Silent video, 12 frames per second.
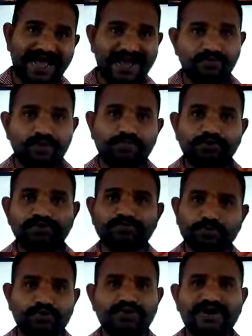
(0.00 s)
IO port
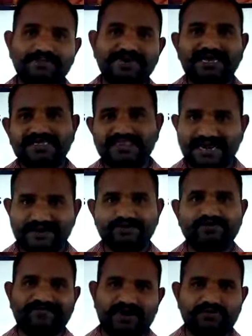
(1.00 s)
programming in the
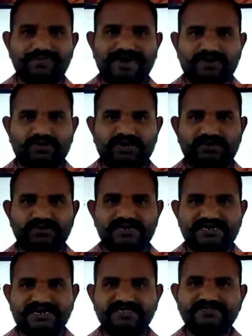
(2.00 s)
8051
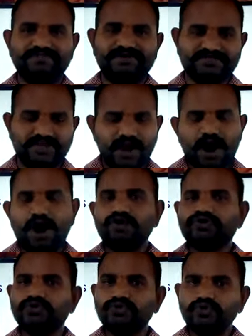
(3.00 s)
microcontroller case, means how
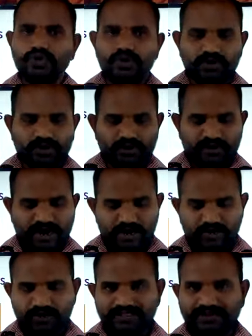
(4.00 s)
to
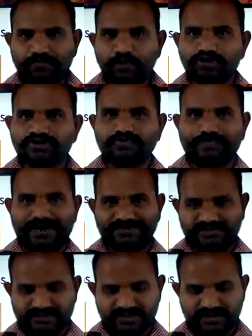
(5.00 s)
control the ports
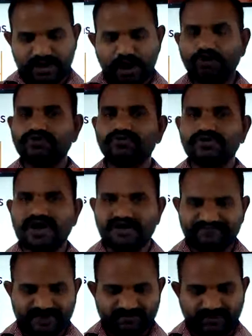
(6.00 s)
pins, how to
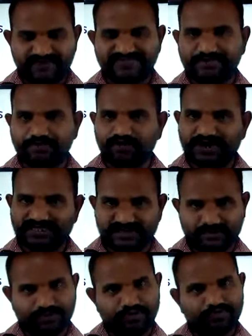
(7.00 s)
configure one of the port as an
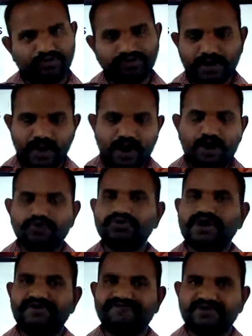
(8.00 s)
input port, how to
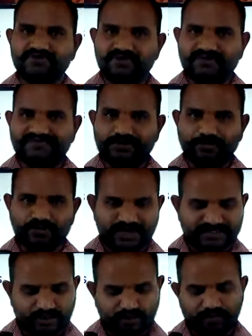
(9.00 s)
configure one of the port as
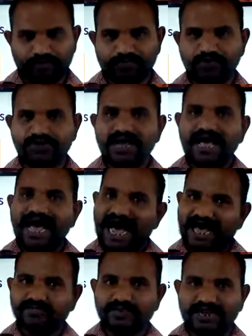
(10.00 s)
an output port,
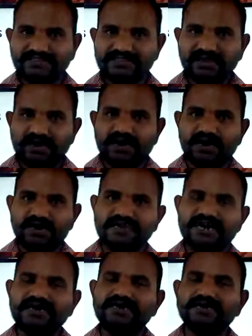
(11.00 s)
as well as in
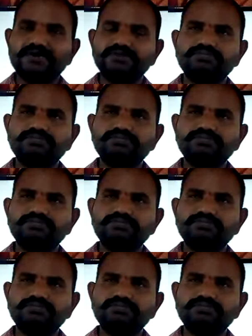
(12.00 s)
order to